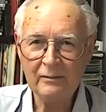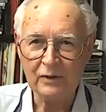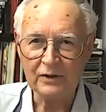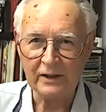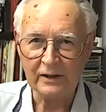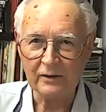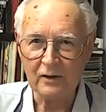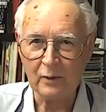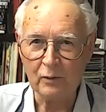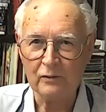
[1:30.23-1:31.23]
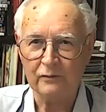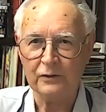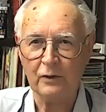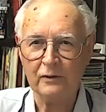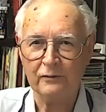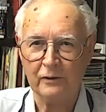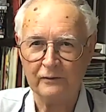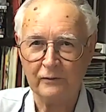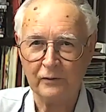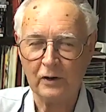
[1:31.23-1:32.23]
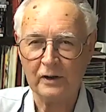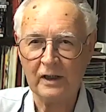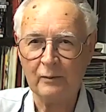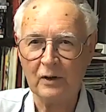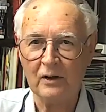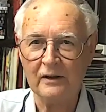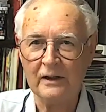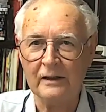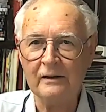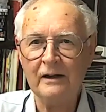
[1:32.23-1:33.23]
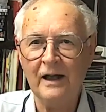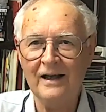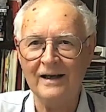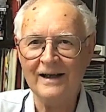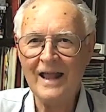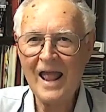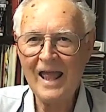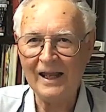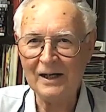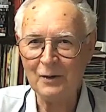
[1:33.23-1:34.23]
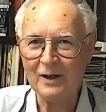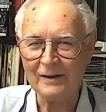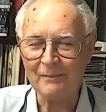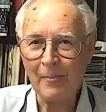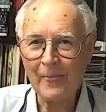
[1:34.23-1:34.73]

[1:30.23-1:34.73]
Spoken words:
pretending that I'm a real photographer if I've got a camera like that. Anyway,